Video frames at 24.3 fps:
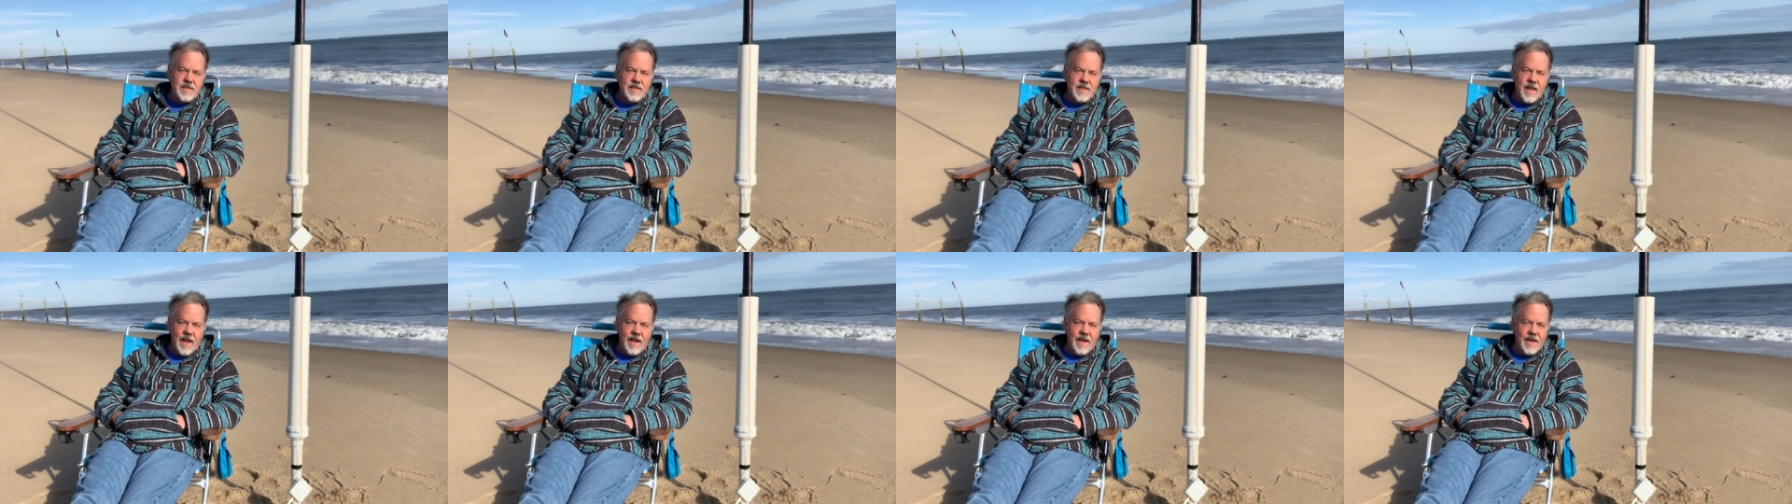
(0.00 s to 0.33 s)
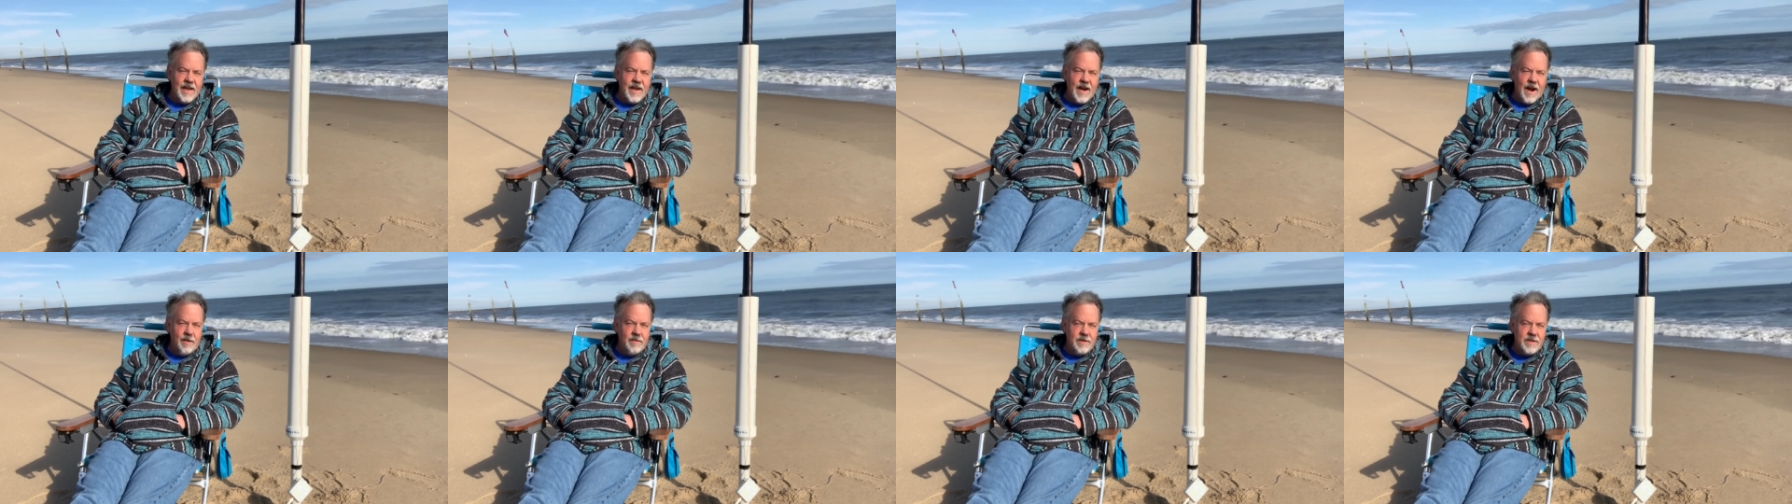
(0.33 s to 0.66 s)

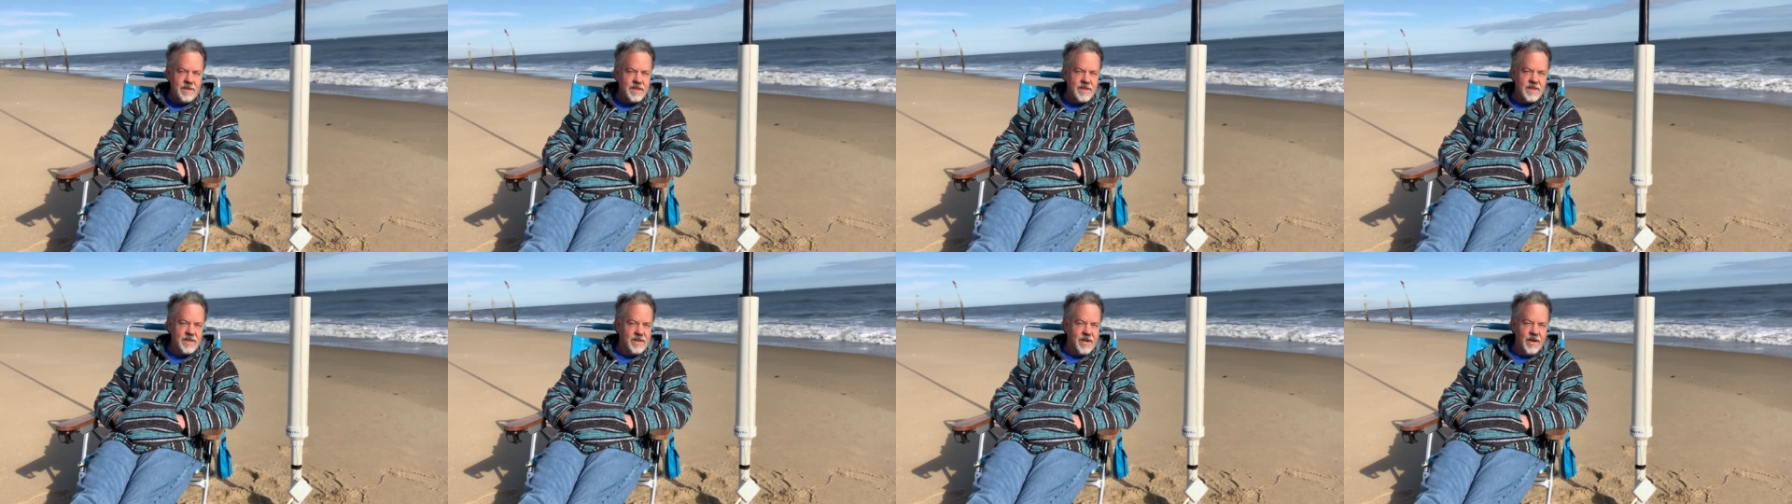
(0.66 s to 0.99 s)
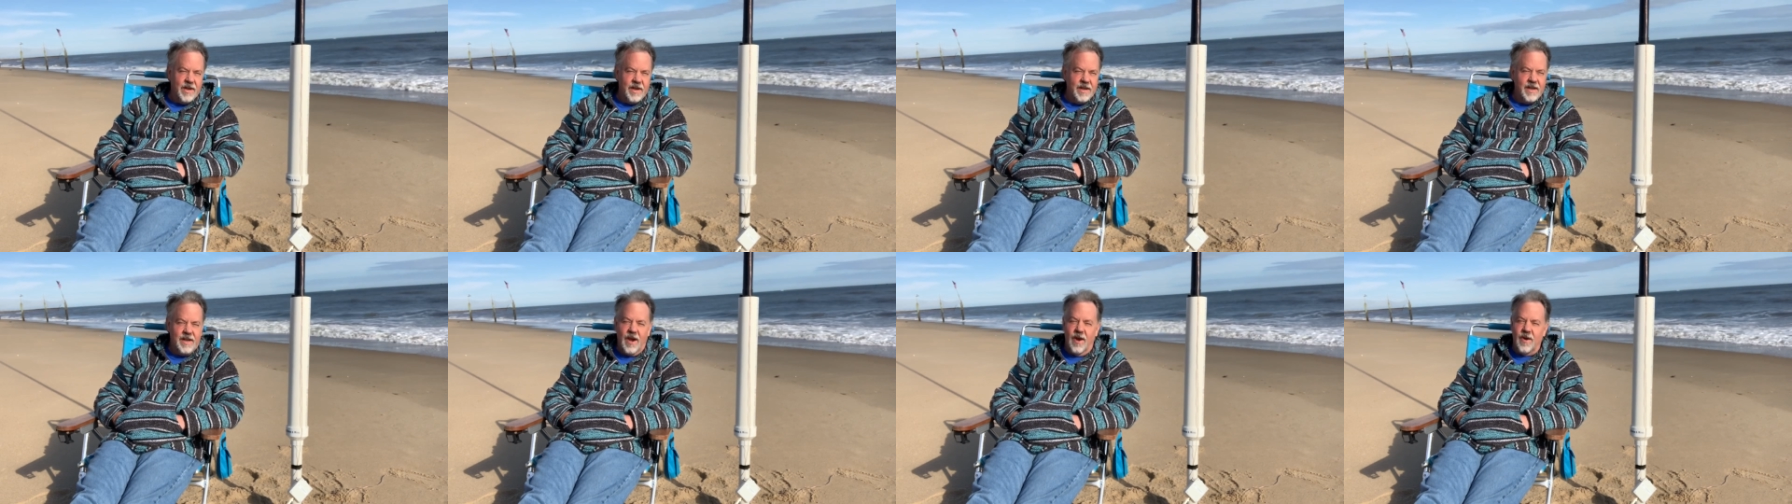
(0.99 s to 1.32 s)
thinking I was just
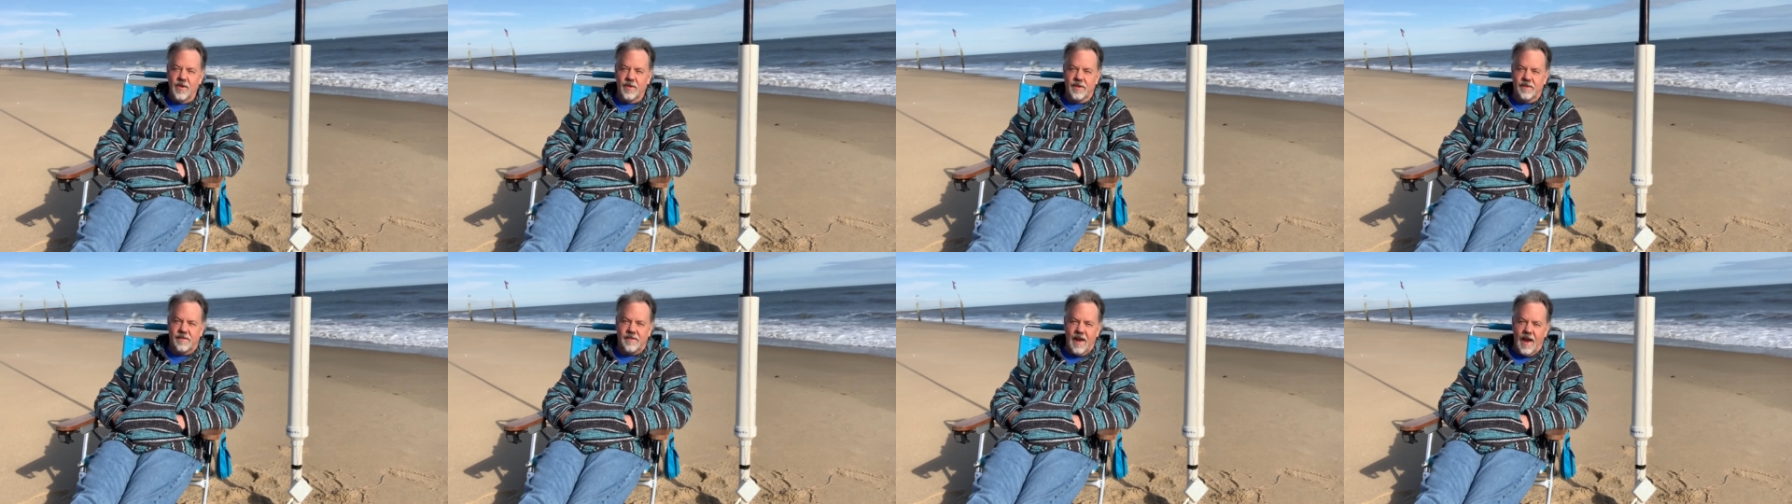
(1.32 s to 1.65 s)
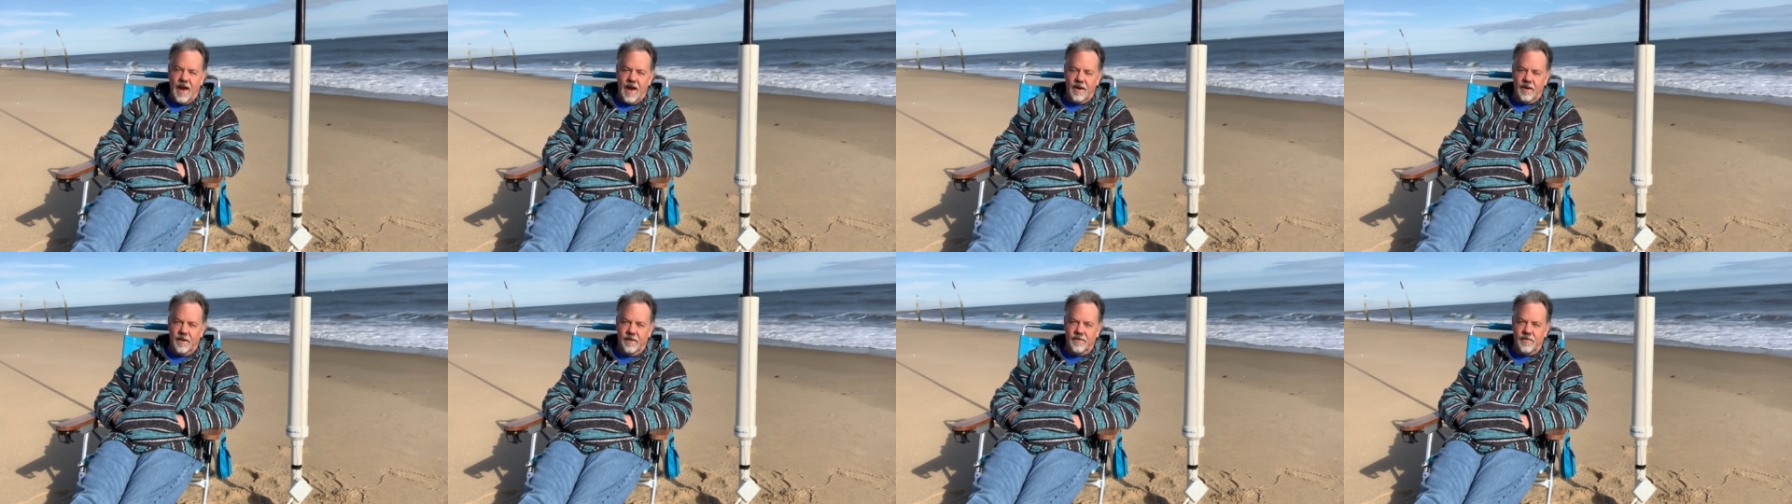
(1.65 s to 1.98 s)
gonna go to
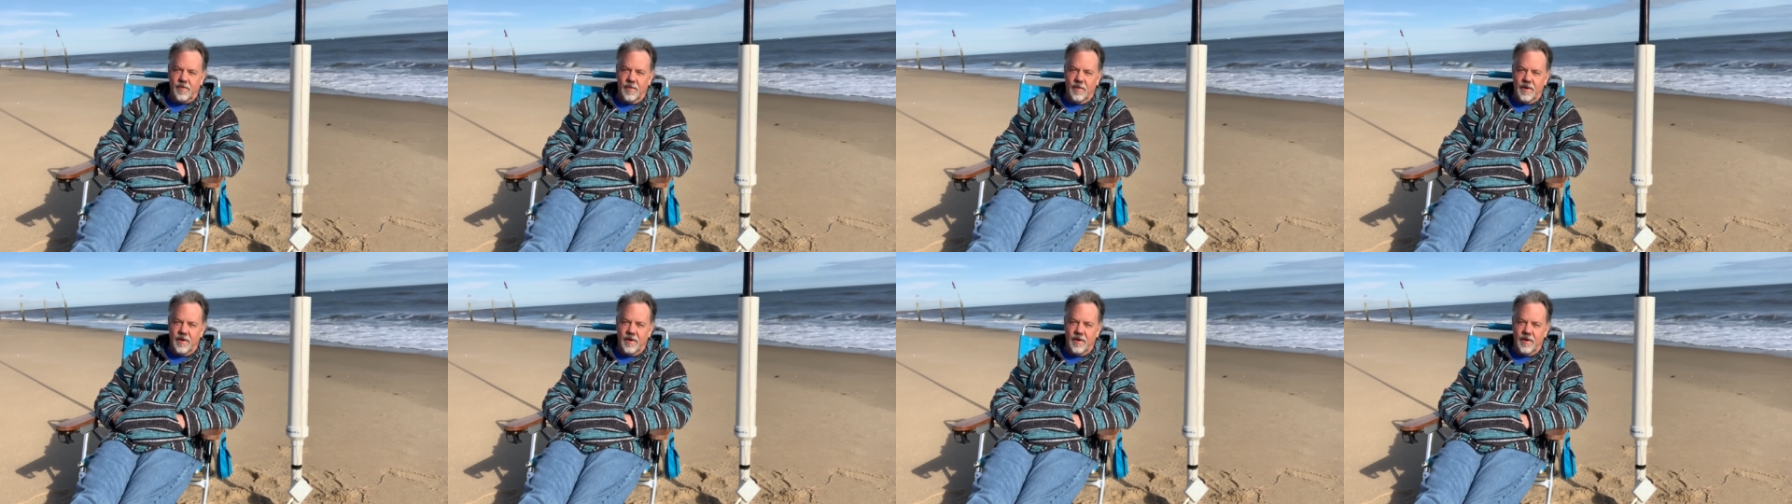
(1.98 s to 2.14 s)
town on